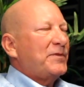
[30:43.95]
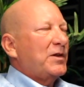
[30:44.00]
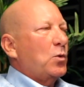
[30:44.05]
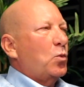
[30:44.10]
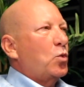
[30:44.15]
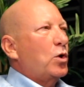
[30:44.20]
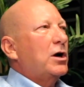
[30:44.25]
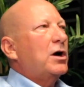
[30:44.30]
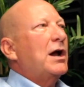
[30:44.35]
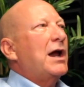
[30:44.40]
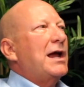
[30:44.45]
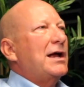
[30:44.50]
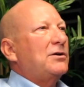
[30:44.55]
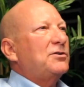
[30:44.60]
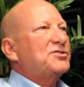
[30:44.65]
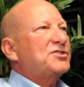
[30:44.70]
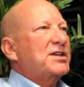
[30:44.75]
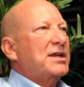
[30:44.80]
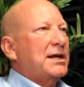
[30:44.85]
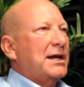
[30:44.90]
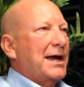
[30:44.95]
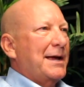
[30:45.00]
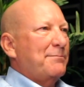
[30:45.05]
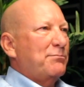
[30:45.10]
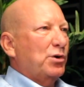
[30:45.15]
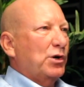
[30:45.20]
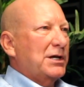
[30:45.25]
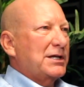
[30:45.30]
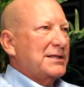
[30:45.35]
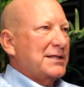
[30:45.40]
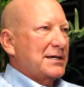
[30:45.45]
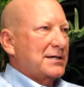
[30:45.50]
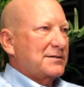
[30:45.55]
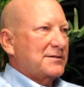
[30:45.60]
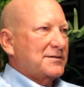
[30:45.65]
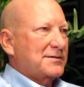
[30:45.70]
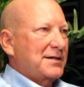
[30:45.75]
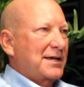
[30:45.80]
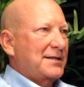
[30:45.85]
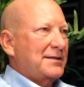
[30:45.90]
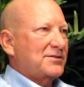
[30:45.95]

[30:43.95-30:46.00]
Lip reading: Where else can I bring this?